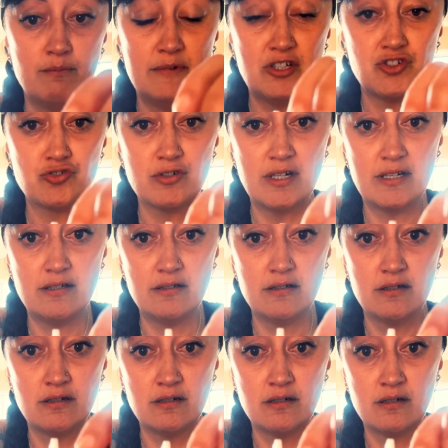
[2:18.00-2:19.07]

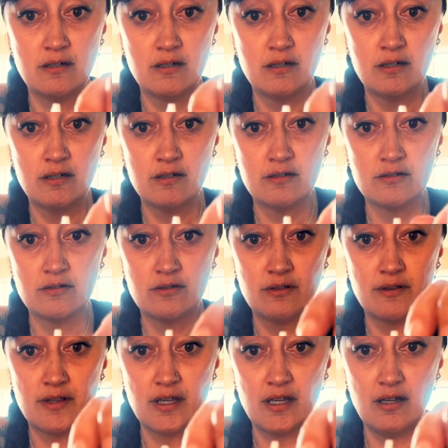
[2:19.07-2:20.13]
measuring
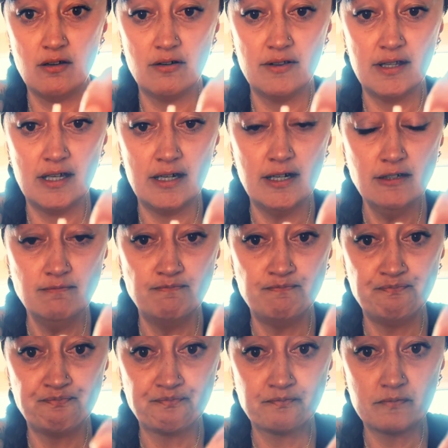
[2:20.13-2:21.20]
thingy on there,
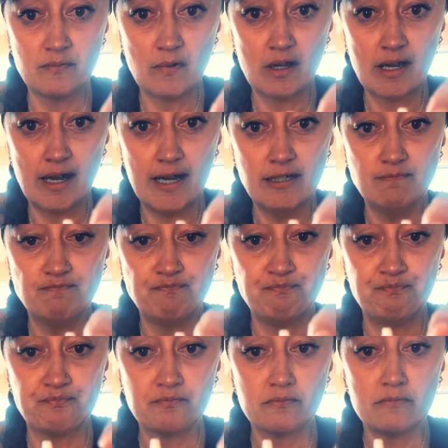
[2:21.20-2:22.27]
okay?
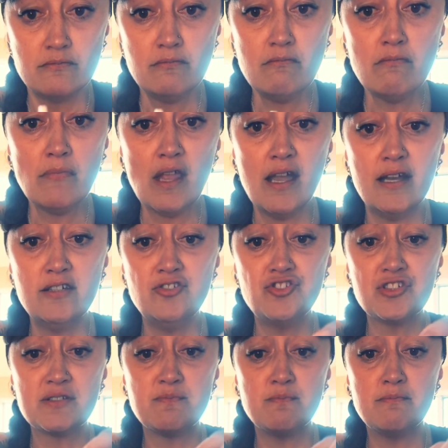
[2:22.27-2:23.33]
And you
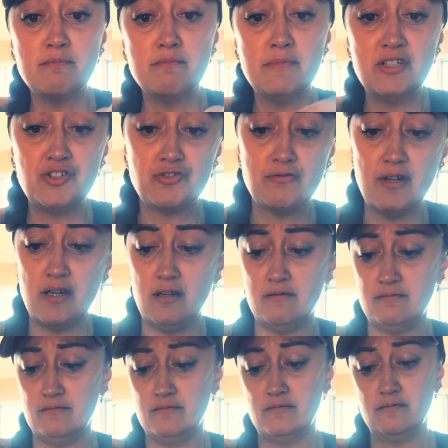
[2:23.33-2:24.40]
just measure
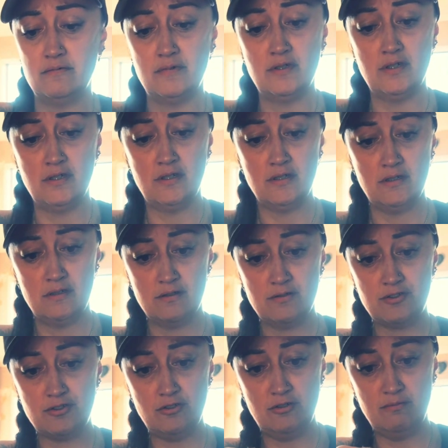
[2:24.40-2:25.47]
out
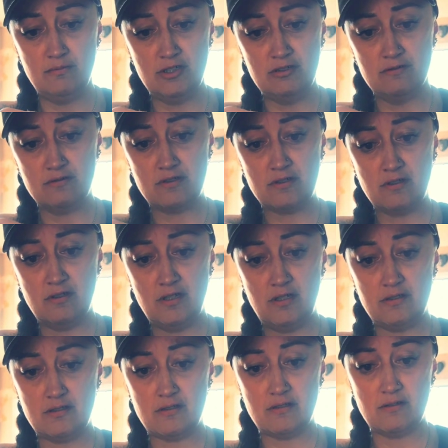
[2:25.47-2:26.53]
2 mils. So
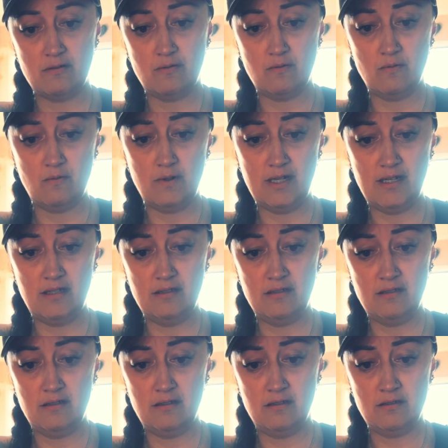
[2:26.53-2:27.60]
that's
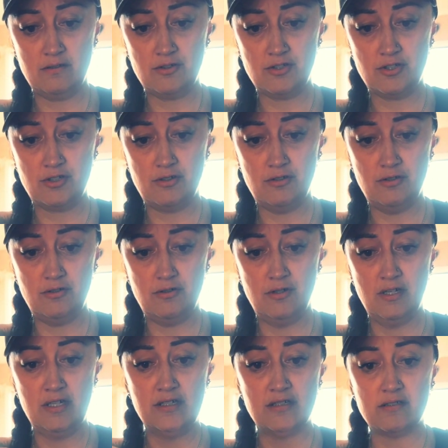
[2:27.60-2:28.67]
1, 2.
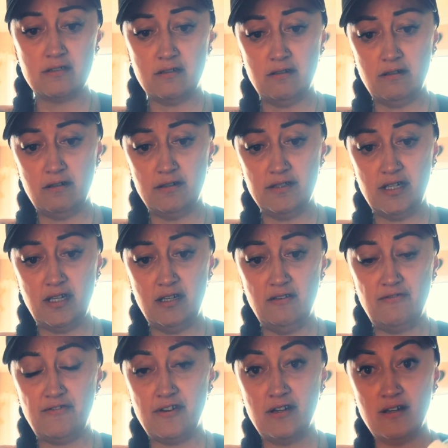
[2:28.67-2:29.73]
So I'd
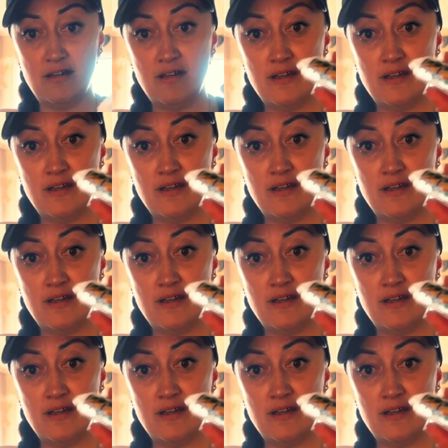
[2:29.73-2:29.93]
have